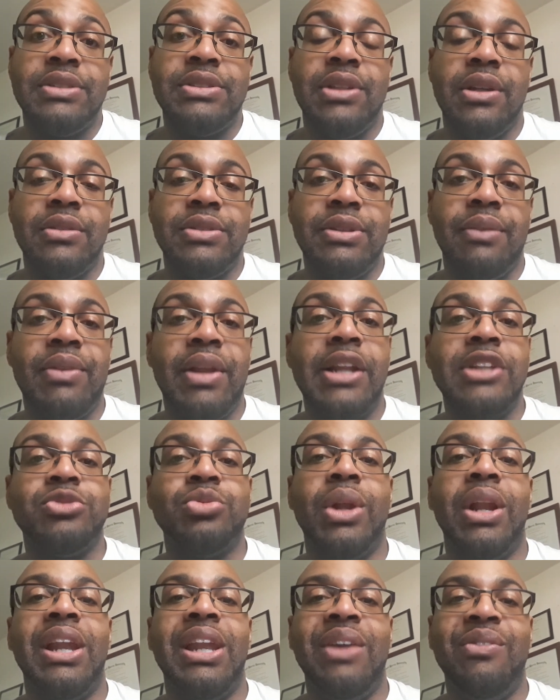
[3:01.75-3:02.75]
So something I just
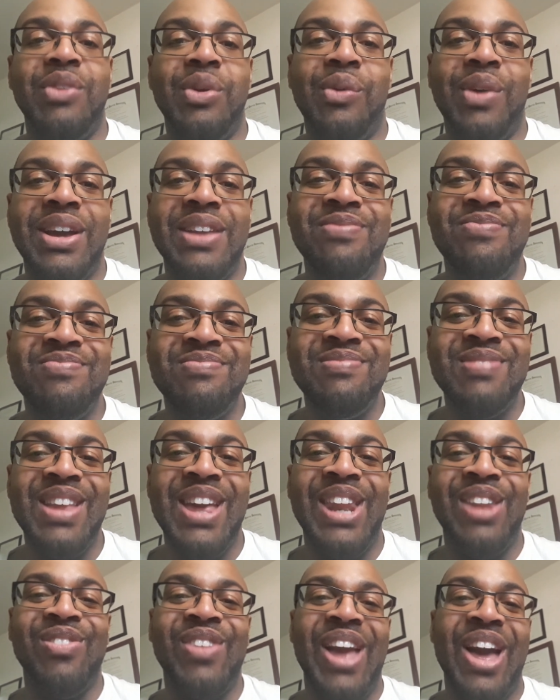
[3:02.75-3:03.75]
want to leave you with.
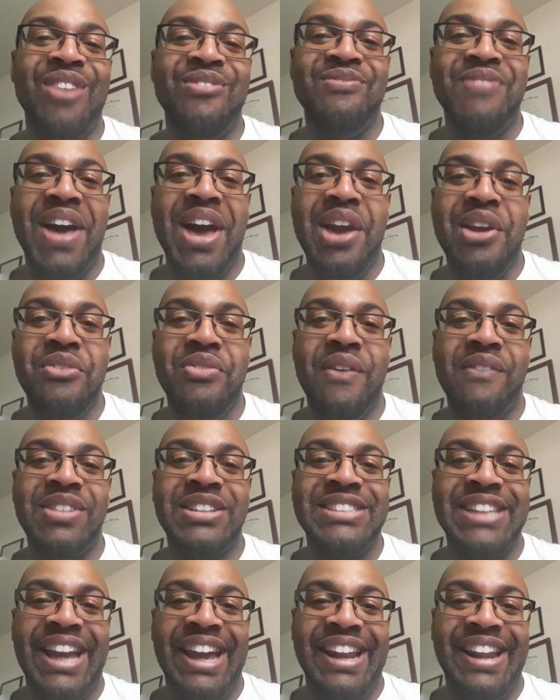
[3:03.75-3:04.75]
And if you're getting value for what we
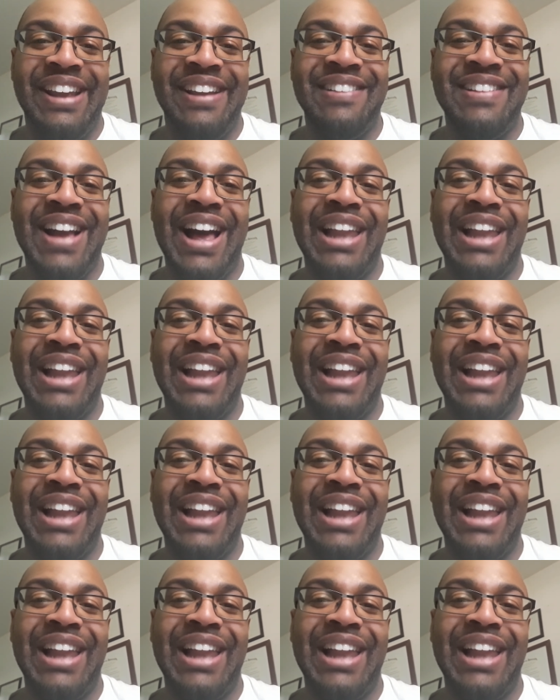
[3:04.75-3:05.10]
shared here,